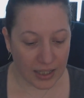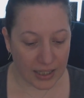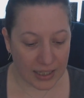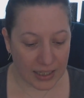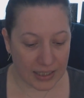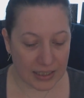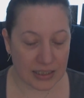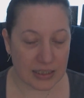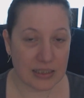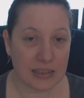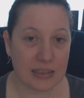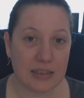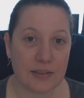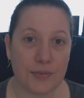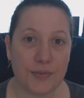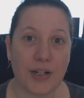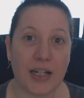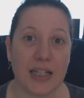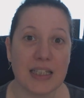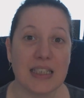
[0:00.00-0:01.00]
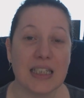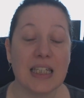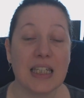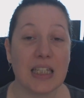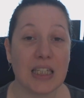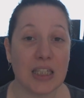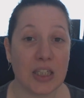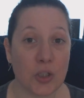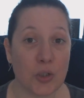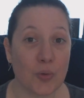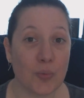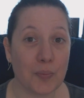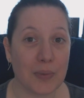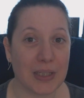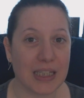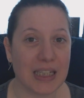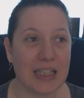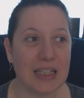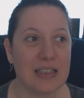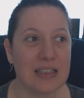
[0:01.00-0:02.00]
and finding new
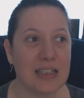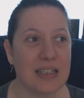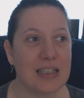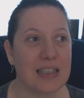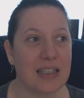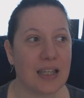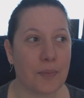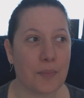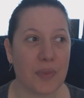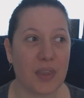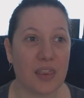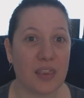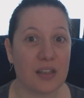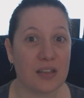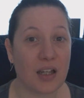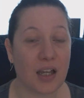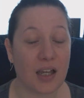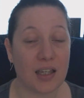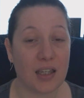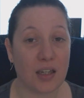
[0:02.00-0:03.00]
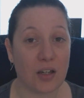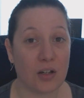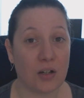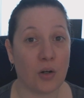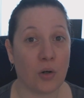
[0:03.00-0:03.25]
meanings is something that I